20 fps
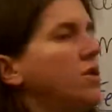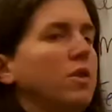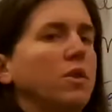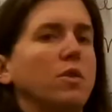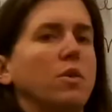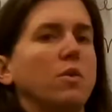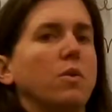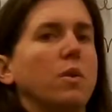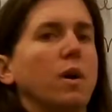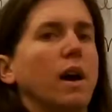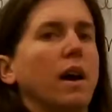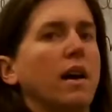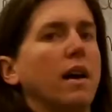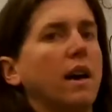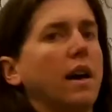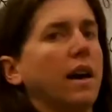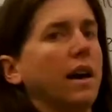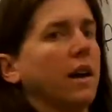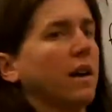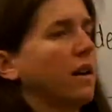2
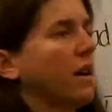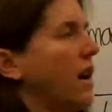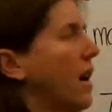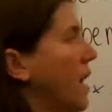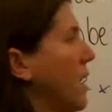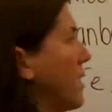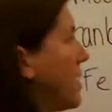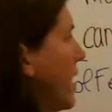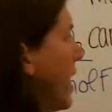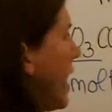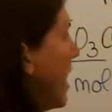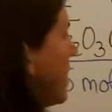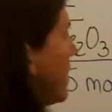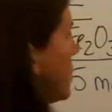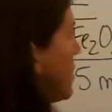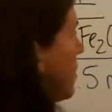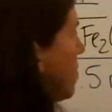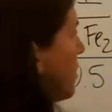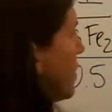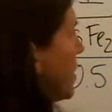iron oxide.
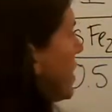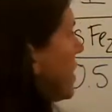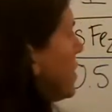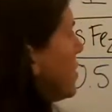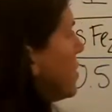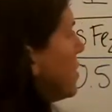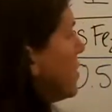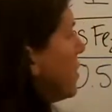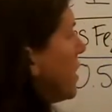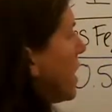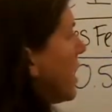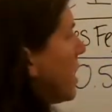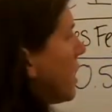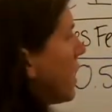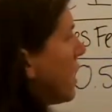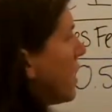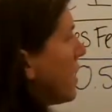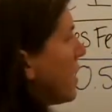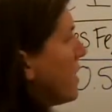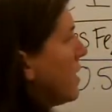So I'm going to put a 2 here.
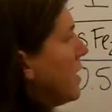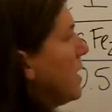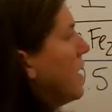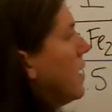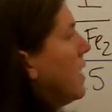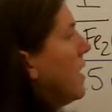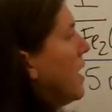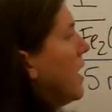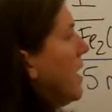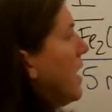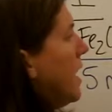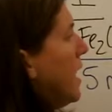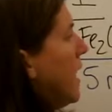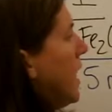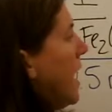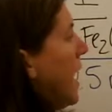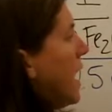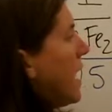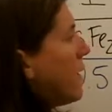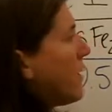
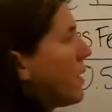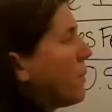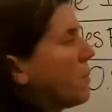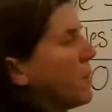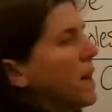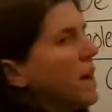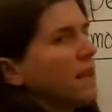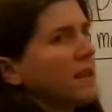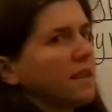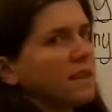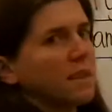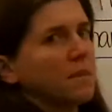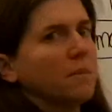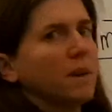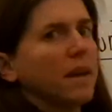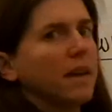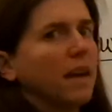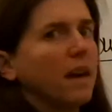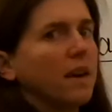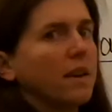And if I plug this in
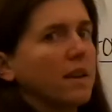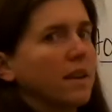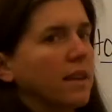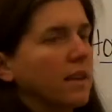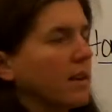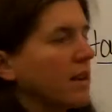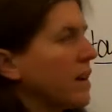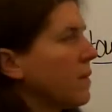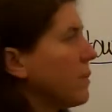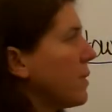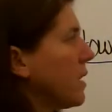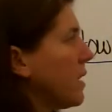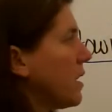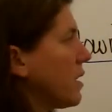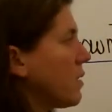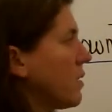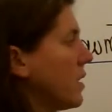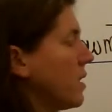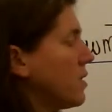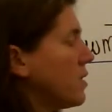my calculator, I'm going to
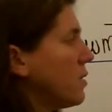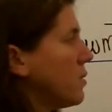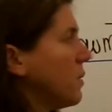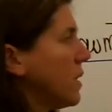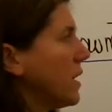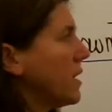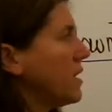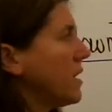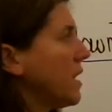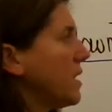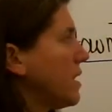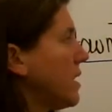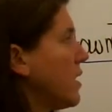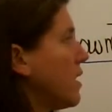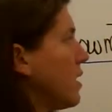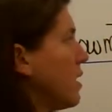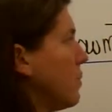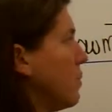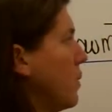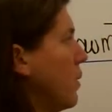literally do what it says
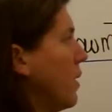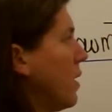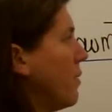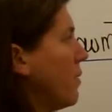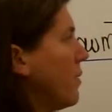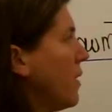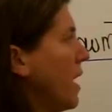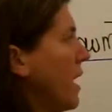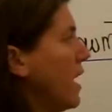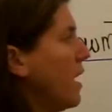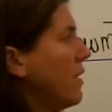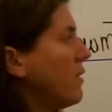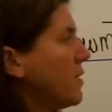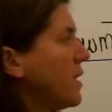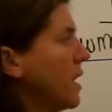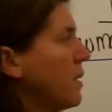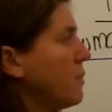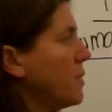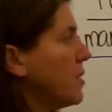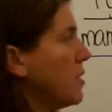here, 0.5
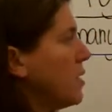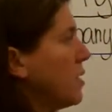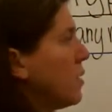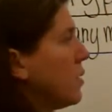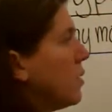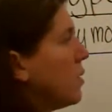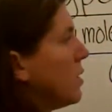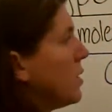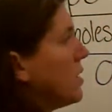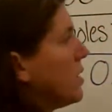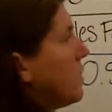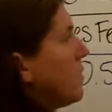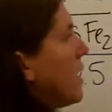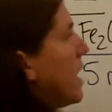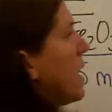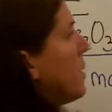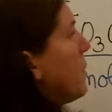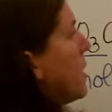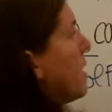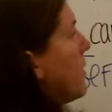times 2
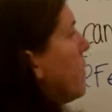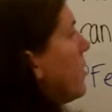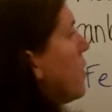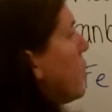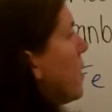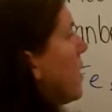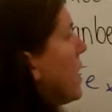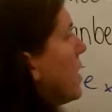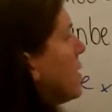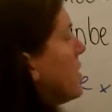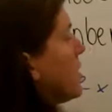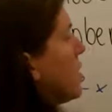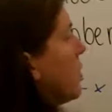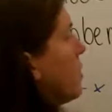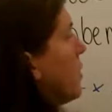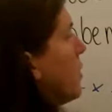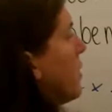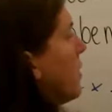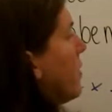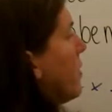divided by 4. So
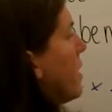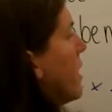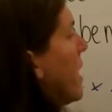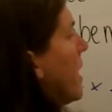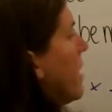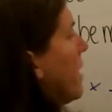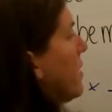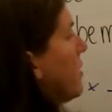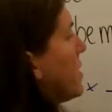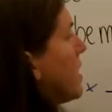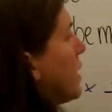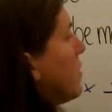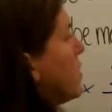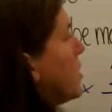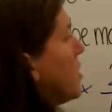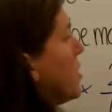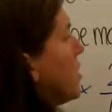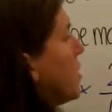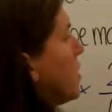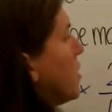0.5
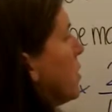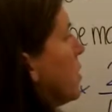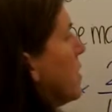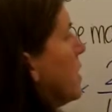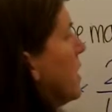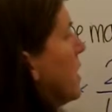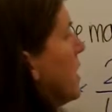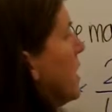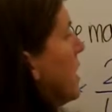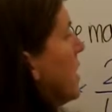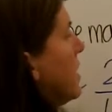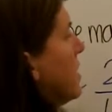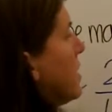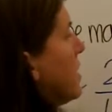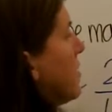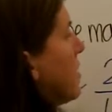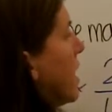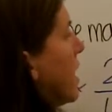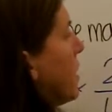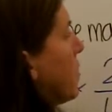times 2
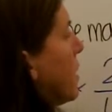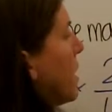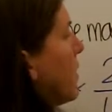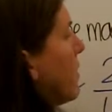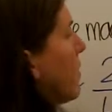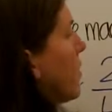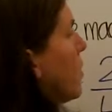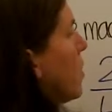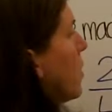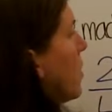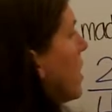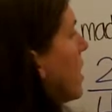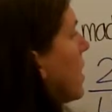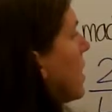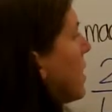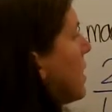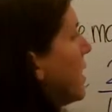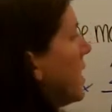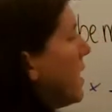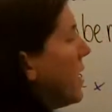divided by
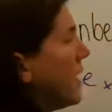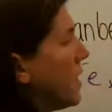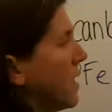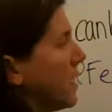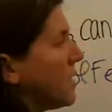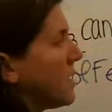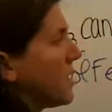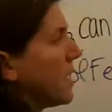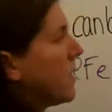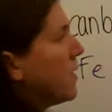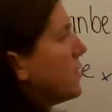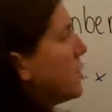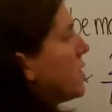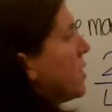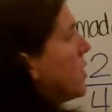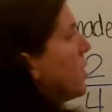4. This gives